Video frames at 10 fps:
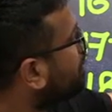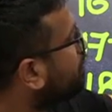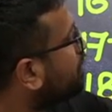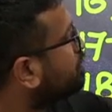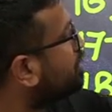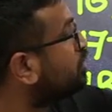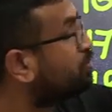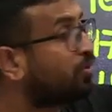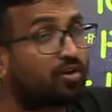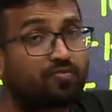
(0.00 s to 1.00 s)
n plus b to the
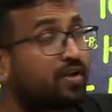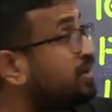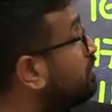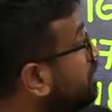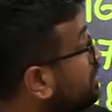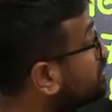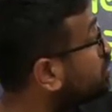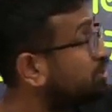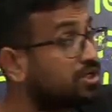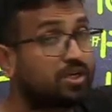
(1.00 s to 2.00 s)
power of n, this
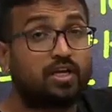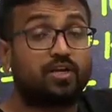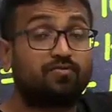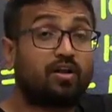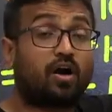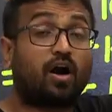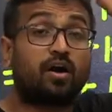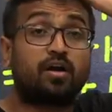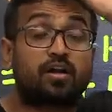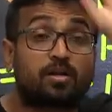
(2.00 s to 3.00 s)
question will
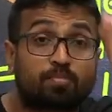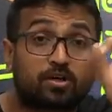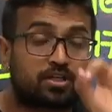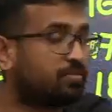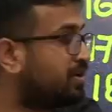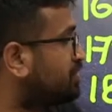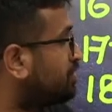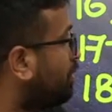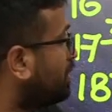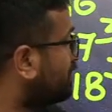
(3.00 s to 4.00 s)
100% be
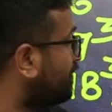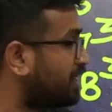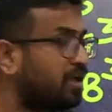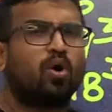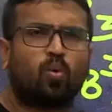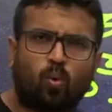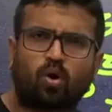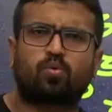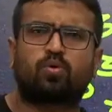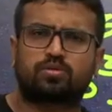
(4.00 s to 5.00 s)
divisible by 70.
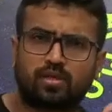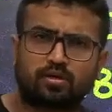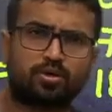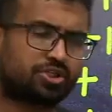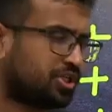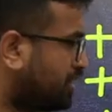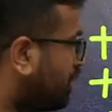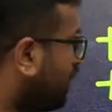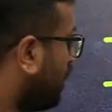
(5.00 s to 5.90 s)
What was the question?